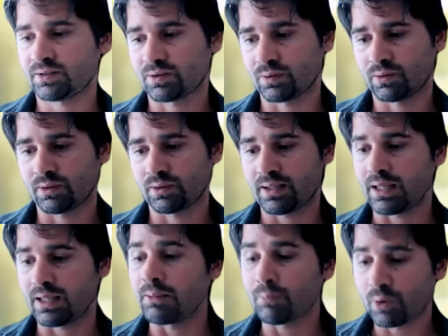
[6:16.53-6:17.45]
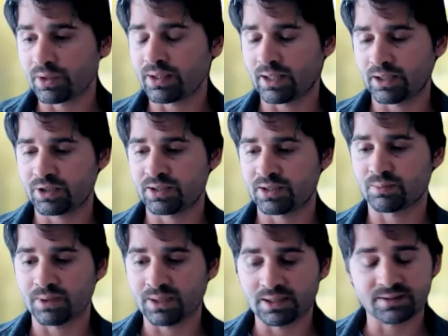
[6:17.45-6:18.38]
So yeah, the embodied energy
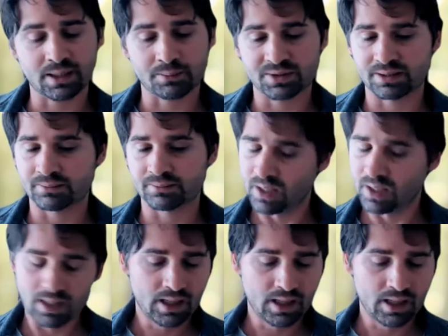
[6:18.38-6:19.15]
is really something,